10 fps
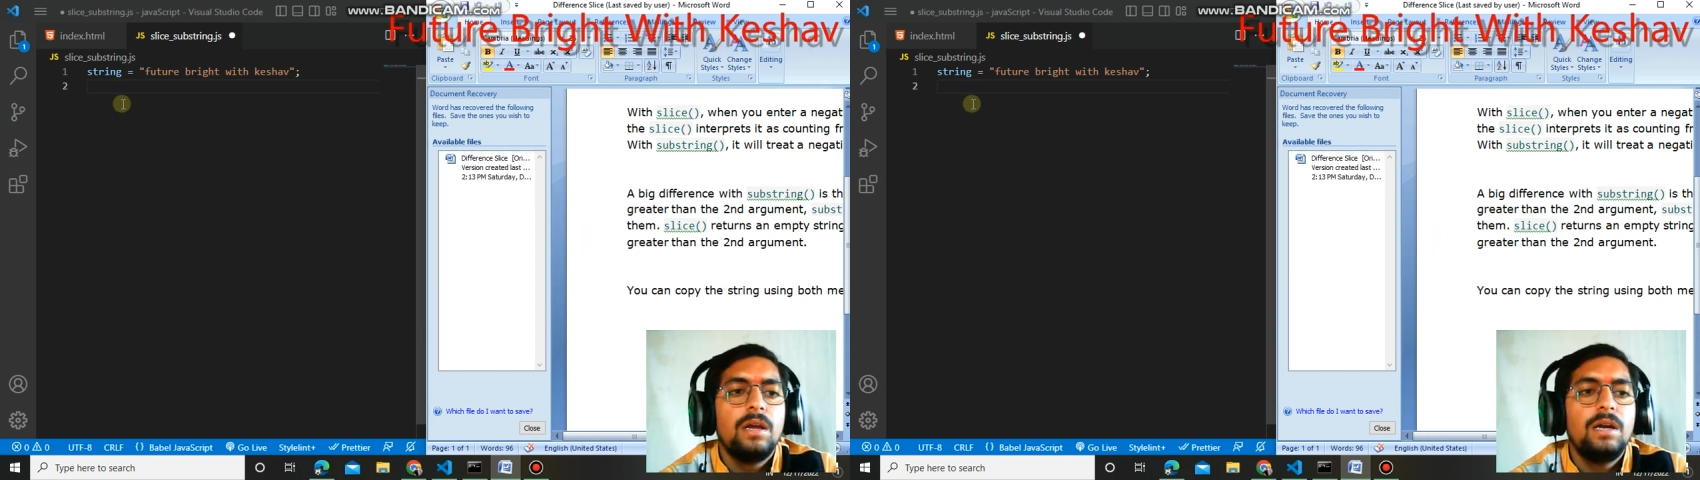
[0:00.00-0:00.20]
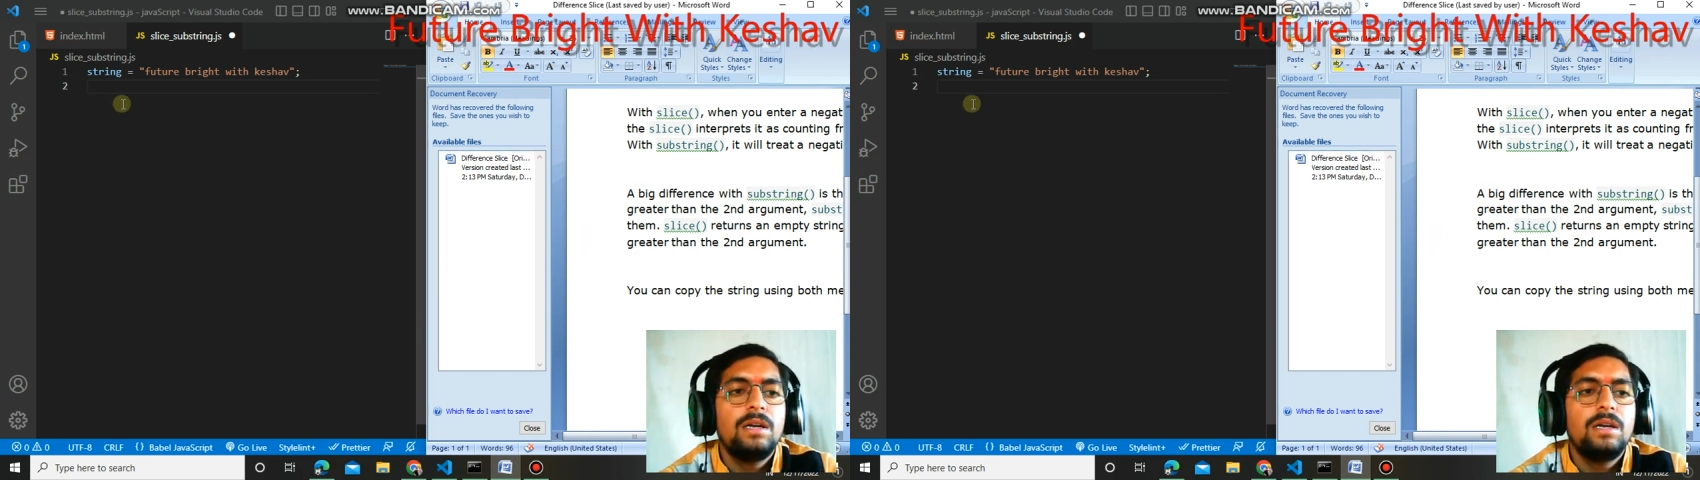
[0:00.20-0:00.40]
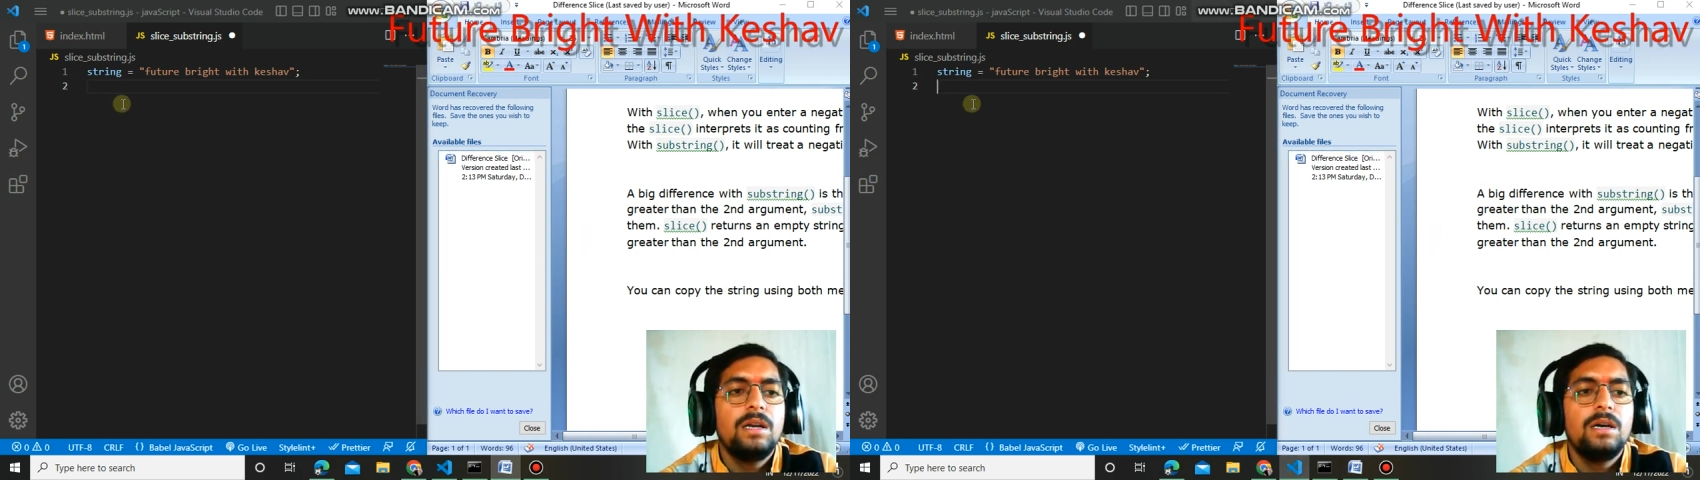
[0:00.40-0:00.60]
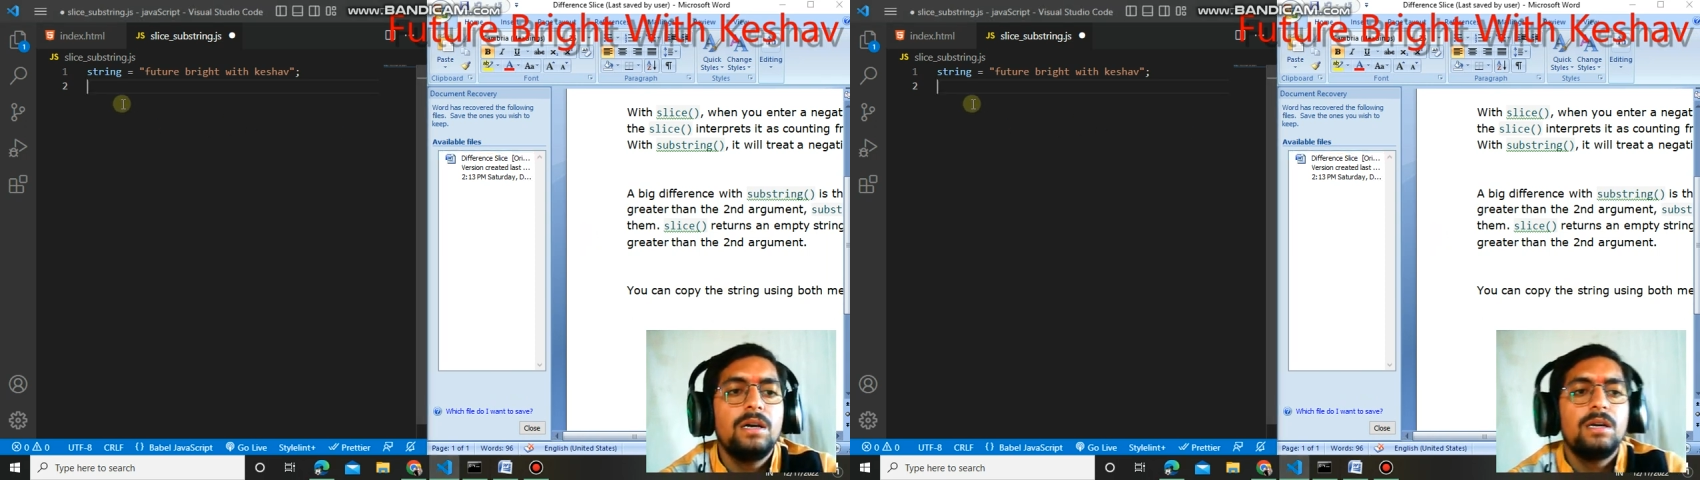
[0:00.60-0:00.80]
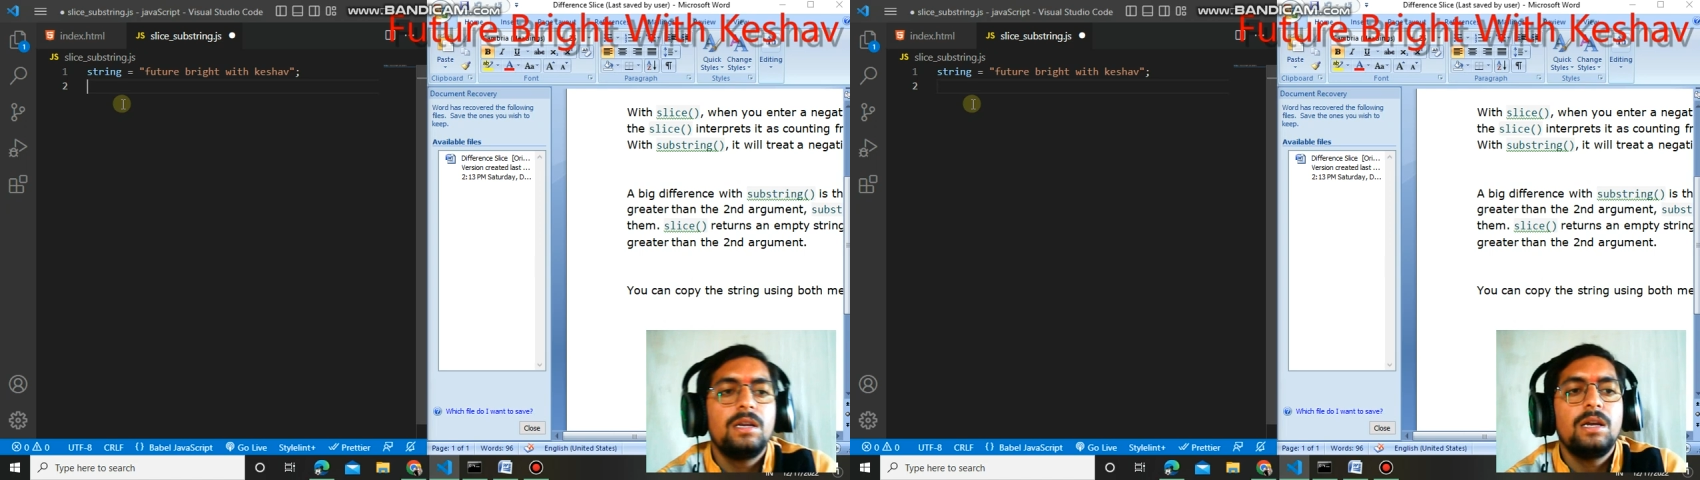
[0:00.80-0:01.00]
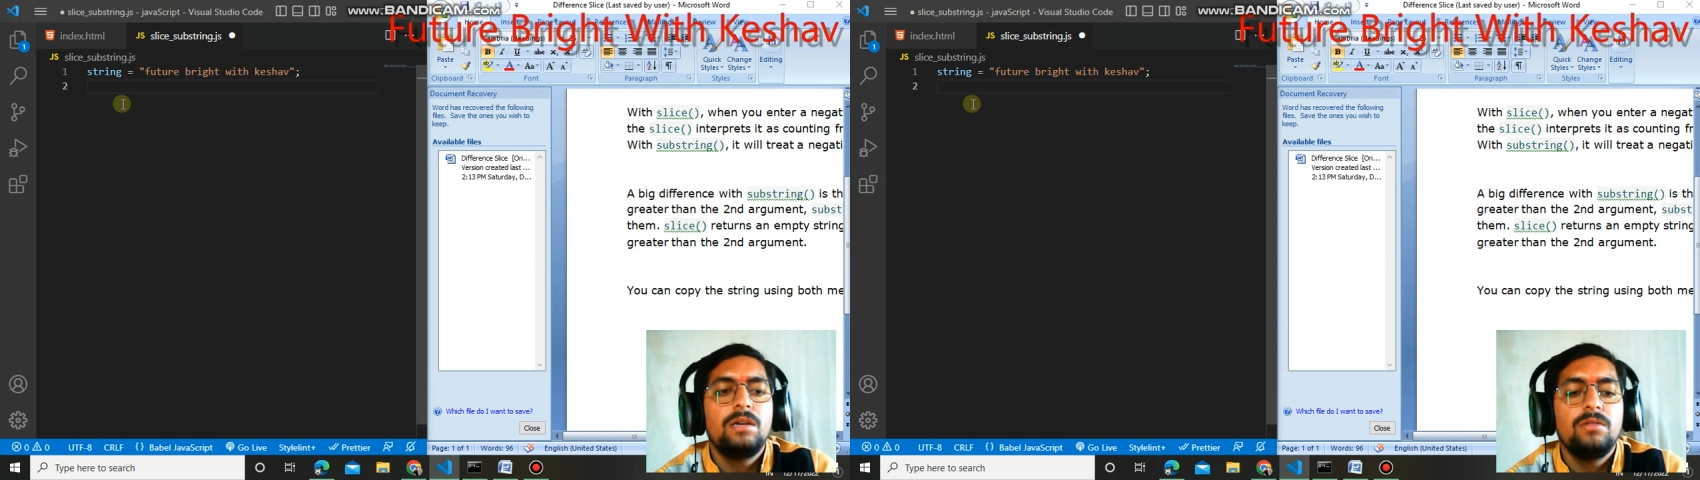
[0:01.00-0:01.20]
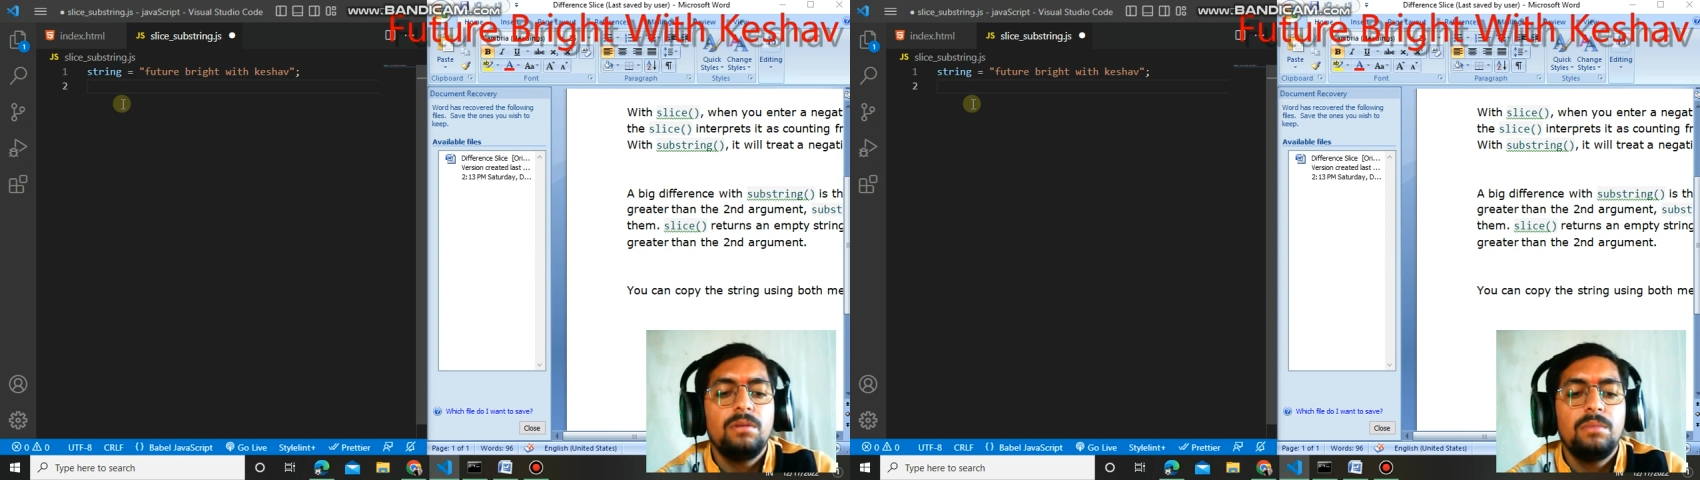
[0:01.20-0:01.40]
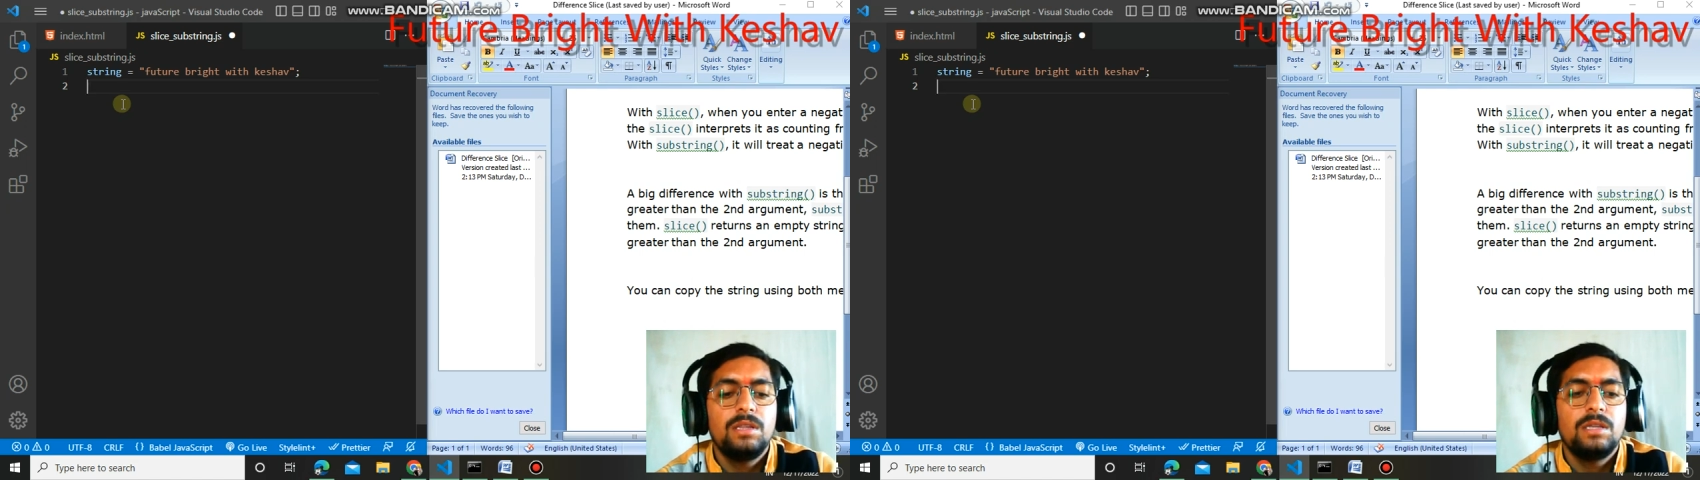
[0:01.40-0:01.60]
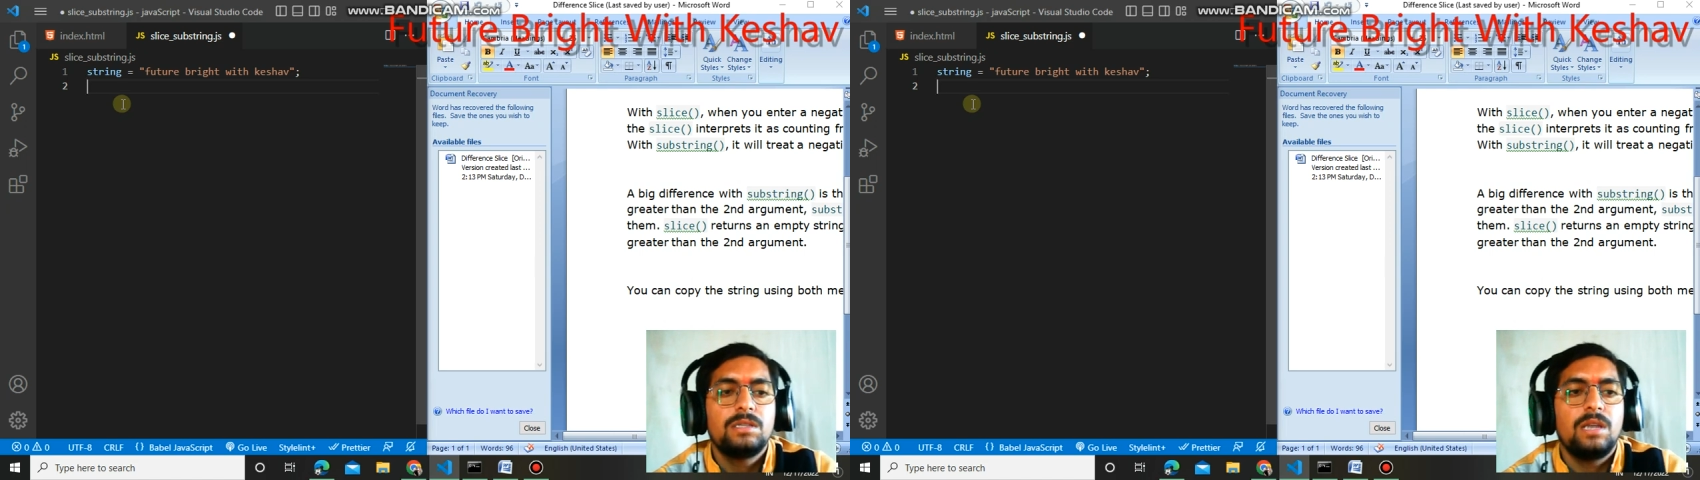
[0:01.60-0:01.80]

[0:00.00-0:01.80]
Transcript: enter a negative number in the